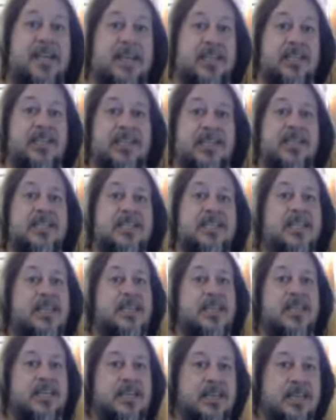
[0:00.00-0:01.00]

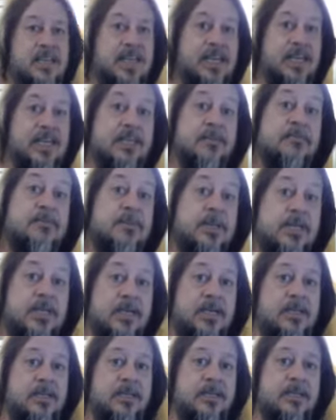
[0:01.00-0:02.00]
It can
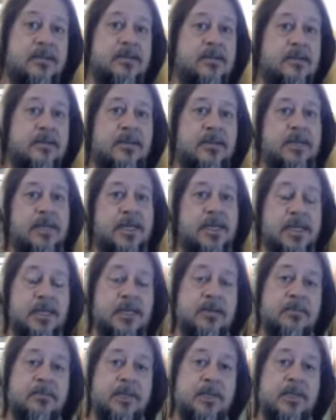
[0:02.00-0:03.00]

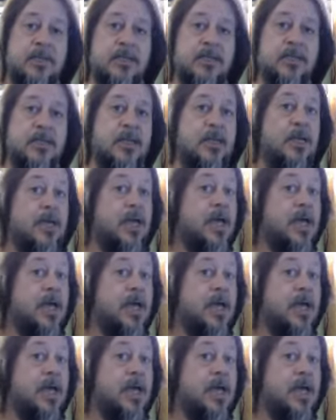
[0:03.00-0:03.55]
be done.